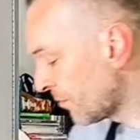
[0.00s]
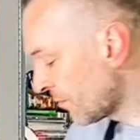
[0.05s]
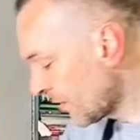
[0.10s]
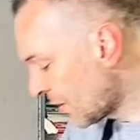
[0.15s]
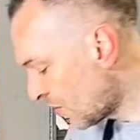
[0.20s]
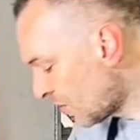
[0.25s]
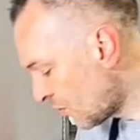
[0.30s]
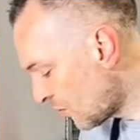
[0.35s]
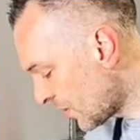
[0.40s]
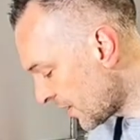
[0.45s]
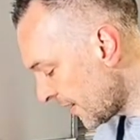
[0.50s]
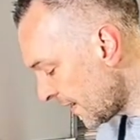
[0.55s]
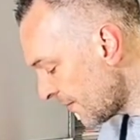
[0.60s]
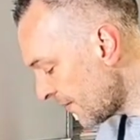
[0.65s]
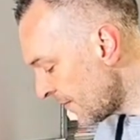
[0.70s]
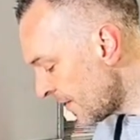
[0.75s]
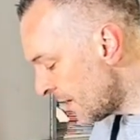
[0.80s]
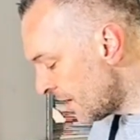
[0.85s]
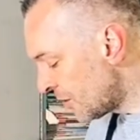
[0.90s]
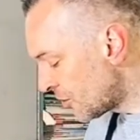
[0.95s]

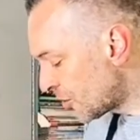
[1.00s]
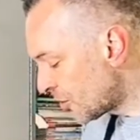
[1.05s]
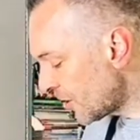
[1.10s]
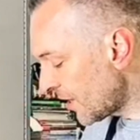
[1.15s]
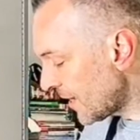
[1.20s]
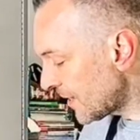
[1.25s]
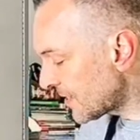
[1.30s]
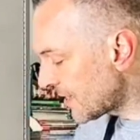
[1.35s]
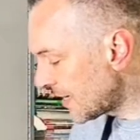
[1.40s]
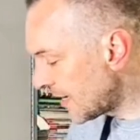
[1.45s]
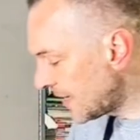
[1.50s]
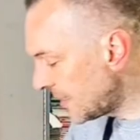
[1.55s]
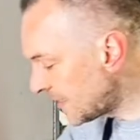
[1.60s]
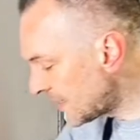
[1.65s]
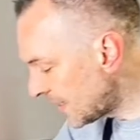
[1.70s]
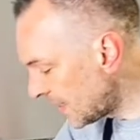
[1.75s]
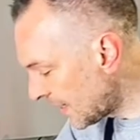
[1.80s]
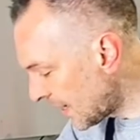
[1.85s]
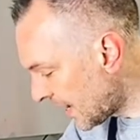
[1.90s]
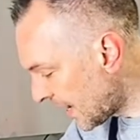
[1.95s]
Okay, so that's a nice
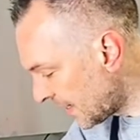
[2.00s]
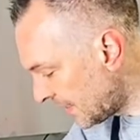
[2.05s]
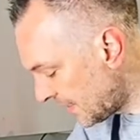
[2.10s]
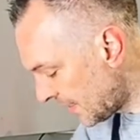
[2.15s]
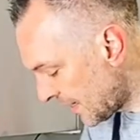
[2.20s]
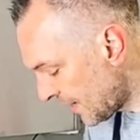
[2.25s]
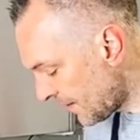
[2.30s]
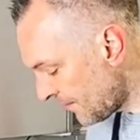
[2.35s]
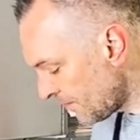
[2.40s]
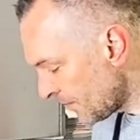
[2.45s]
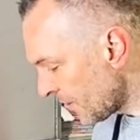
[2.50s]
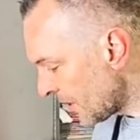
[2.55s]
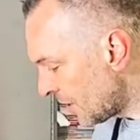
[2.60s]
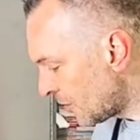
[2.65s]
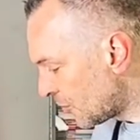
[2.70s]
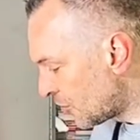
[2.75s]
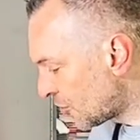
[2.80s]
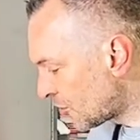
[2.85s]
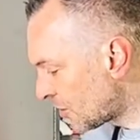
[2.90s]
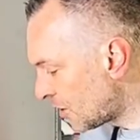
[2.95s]
little idea,
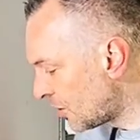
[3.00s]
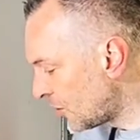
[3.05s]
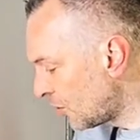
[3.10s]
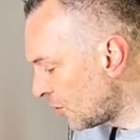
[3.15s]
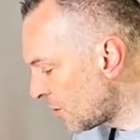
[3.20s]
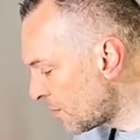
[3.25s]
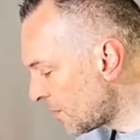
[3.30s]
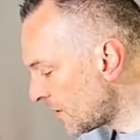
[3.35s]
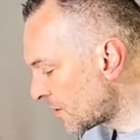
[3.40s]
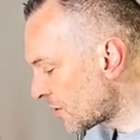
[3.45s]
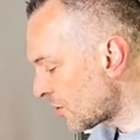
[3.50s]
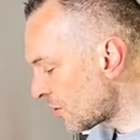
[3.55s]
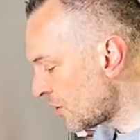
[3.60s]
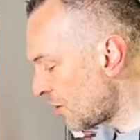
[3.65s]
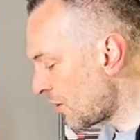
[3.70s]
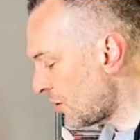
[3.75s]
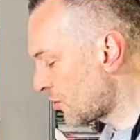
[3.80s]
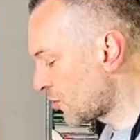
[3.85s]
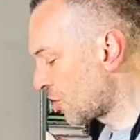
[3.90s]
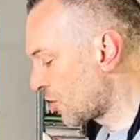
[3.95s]
just to do them
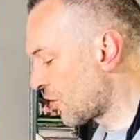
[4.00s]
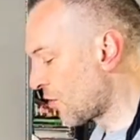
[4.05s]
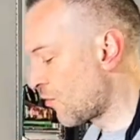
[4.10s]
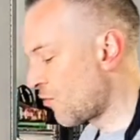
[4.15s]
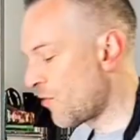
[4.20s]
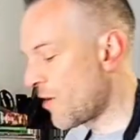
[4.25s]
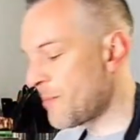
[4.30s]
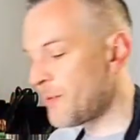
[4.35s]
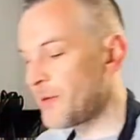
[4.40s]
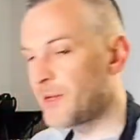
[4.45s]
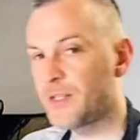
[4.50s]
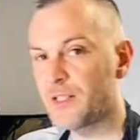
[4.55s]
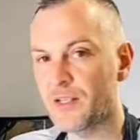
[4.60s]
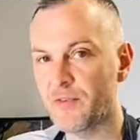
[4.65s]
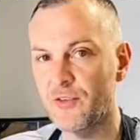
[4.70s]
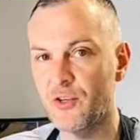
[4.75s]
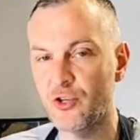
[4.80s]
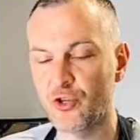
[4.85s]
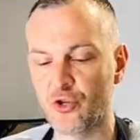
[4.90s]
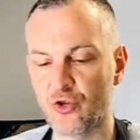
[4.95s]
into sort of ribbons, if
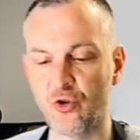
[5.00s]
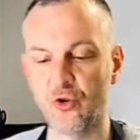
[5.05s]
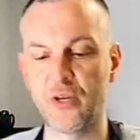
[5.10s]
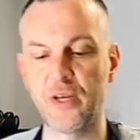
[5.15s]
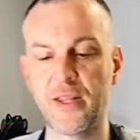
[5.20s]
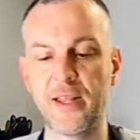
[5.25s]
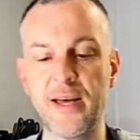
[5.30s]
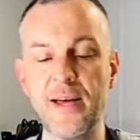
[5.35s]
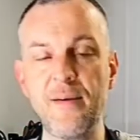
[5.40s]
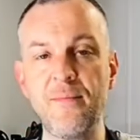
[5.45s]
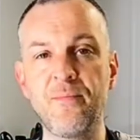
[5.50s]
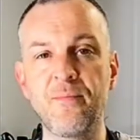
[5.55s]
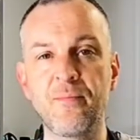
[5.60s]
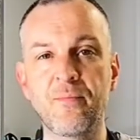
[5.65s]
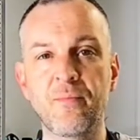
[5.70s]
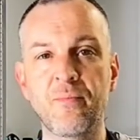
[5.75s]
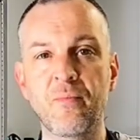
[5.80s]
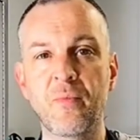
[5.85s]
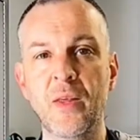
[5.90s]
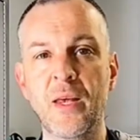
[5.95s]
I just show you there.
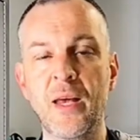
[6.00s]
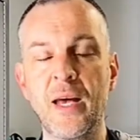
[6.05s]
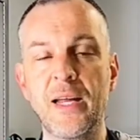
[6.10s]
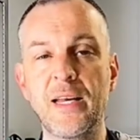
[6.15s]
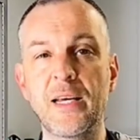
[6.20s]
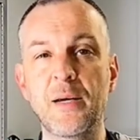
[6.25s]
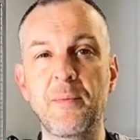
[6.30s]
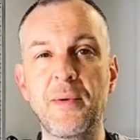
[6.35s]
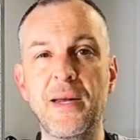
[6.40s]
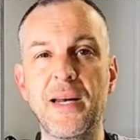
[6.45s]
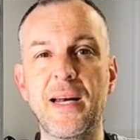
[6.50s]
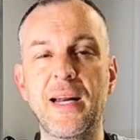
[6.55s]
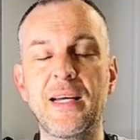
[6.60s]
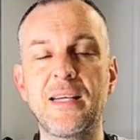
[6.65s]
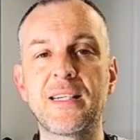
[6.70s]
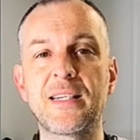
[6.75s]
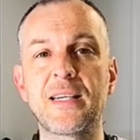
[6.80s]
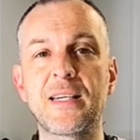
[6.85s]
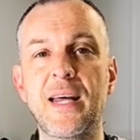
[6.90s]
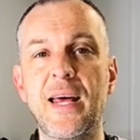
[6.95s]
And you can make a
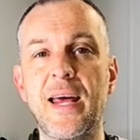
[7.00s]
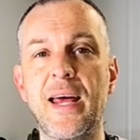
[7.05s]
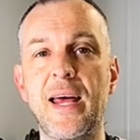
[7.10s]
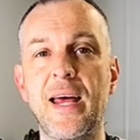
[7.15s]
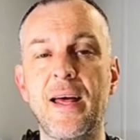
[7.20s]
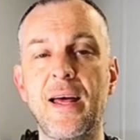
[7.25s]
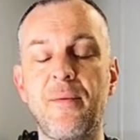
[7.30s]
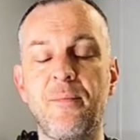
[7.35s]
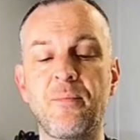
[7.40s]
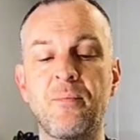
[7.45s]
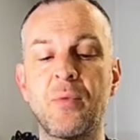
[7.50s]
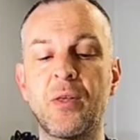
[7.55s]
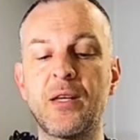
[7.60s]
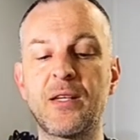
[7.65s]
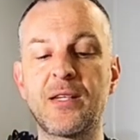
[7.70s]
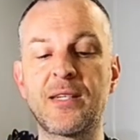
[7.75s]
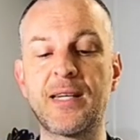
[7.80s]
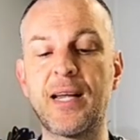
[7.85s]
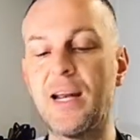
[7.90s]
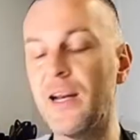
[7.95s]
nice
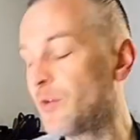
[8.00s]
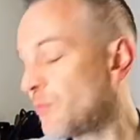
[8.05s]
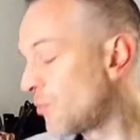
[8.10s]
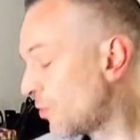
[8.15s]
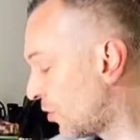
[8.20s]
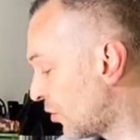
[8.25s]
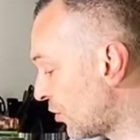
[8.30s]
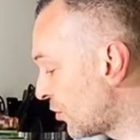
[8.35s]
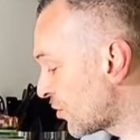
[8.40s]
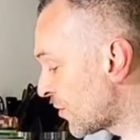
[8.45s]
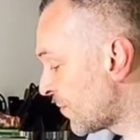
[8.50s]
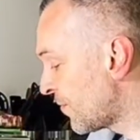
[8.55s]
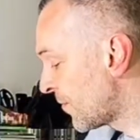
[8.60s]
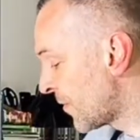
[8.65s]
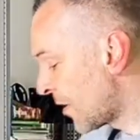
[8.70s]
salad with those.